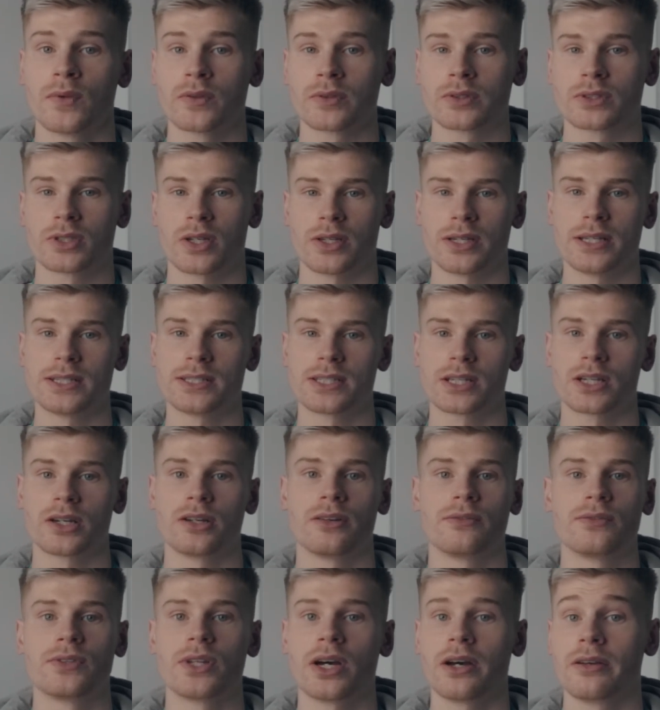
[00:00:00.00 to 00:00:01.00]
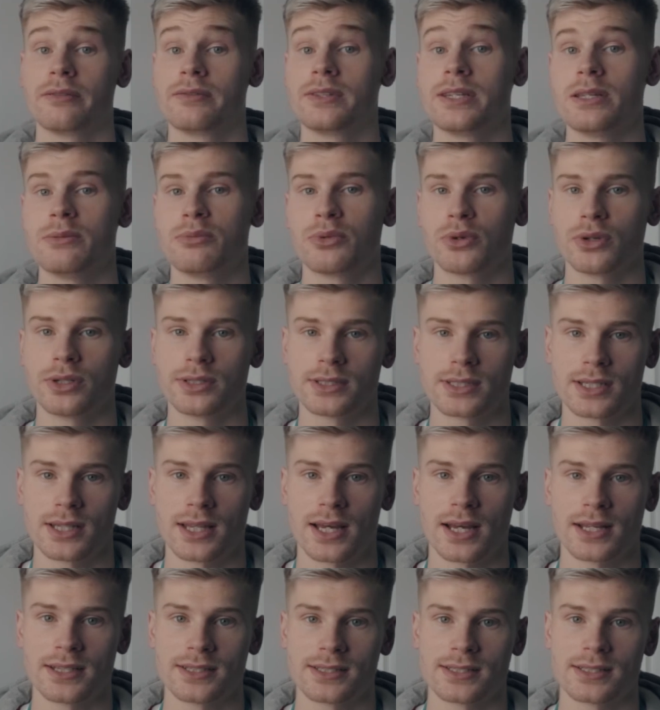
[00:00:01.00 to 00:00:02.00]
So I need to kind of dive deeper into
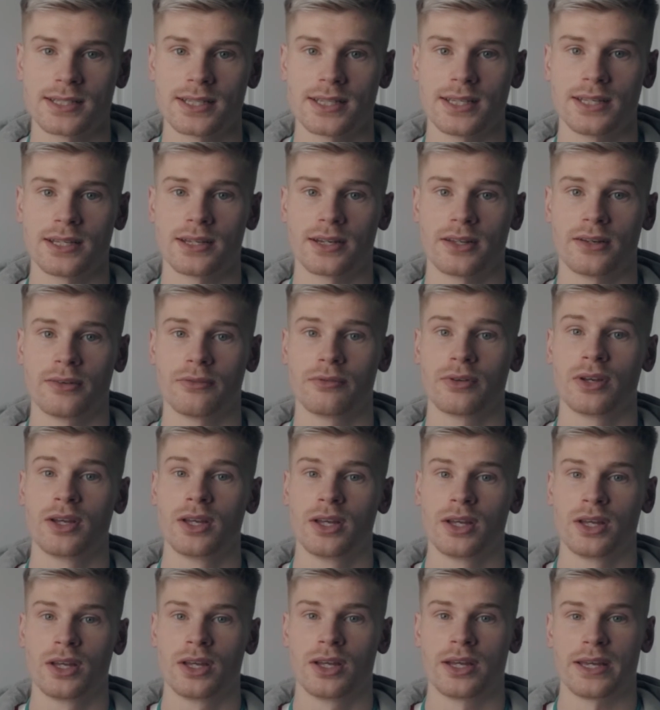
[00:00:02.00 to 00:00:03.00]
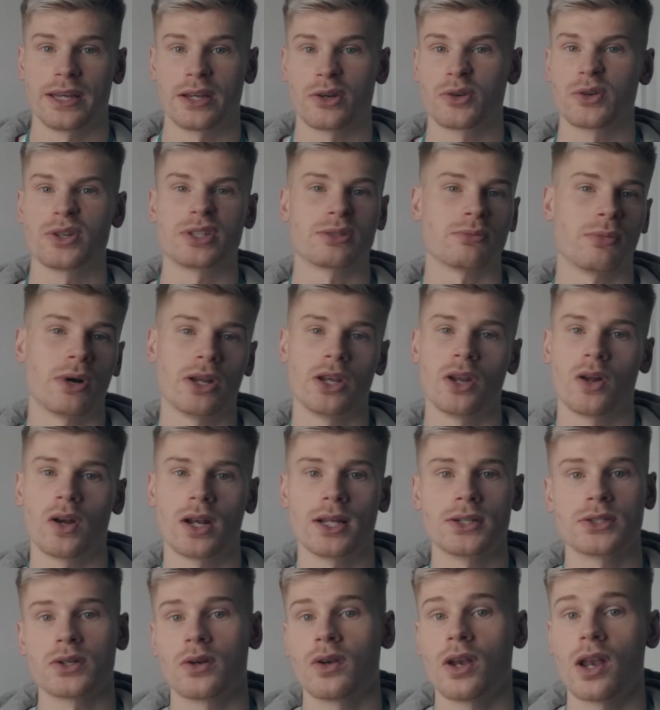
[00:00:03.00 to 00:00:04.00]
that and see kind of increase my
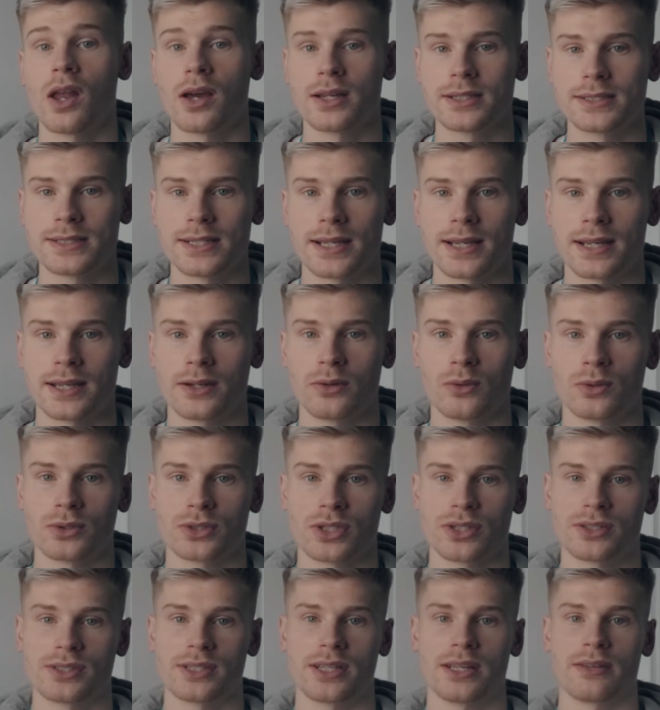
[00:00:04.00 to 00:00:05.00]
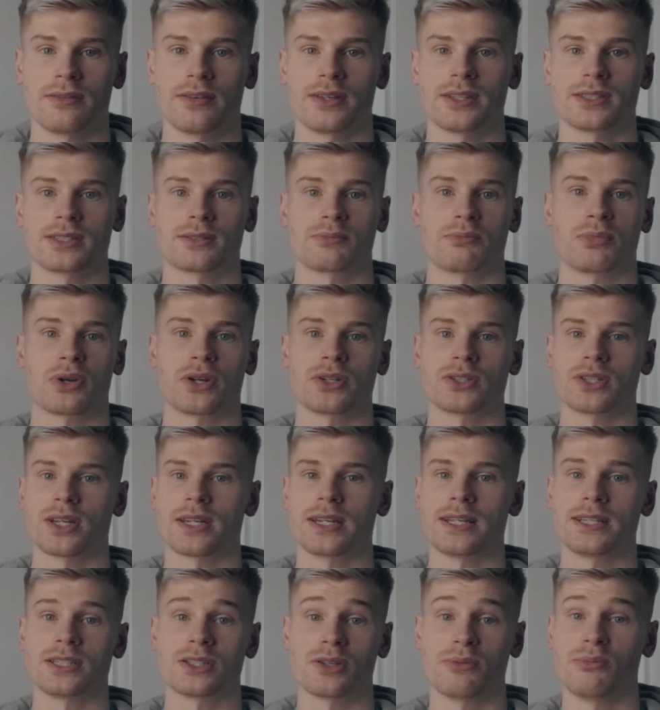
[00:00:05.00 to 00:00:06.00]
knowledge on lighting, and also see if it's because I
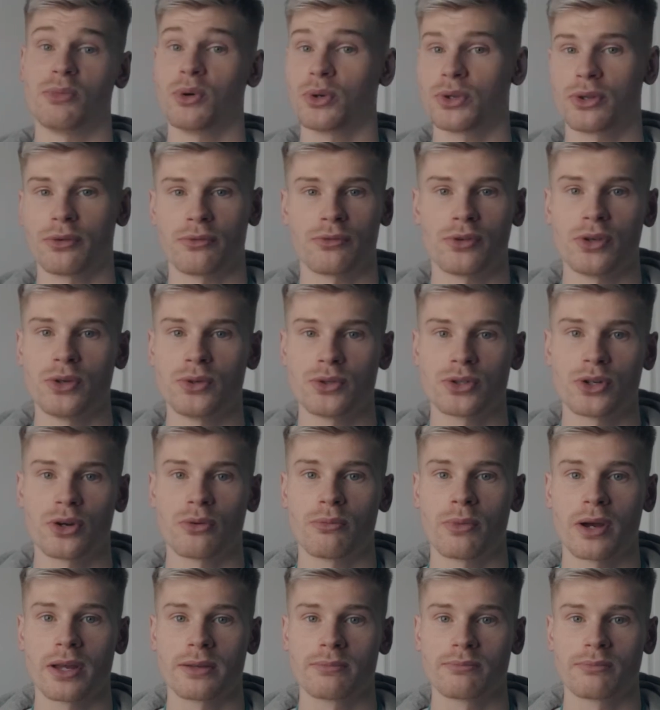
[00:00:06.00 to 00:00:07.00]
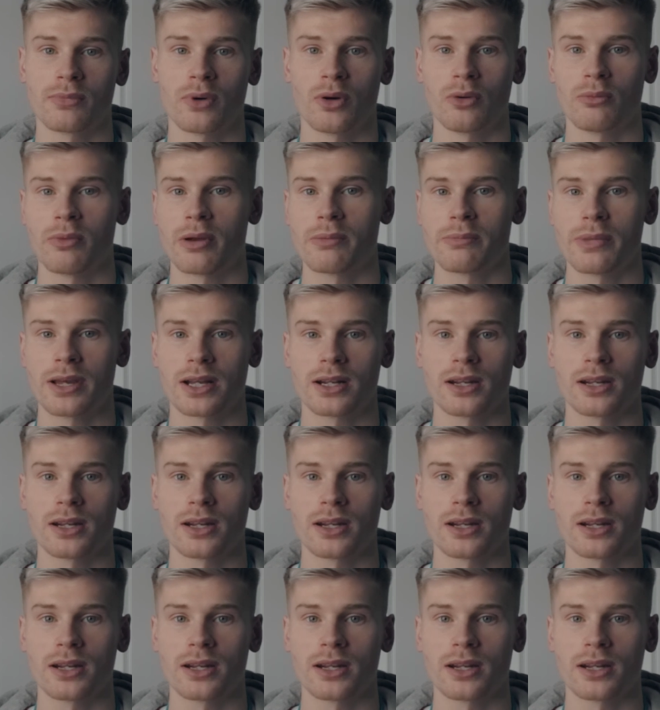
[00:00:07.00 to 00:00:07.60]
need some more diffusion on my big